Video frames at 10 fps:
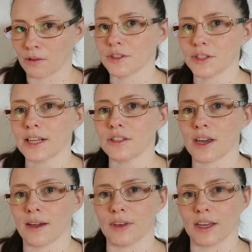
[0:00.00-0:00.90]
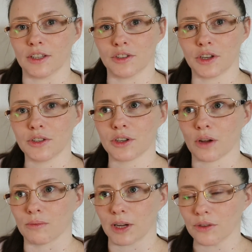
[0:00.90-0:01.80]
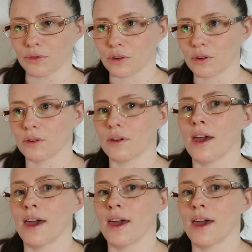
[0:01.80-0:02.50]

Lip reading: stage, the heavy edit, is just a read through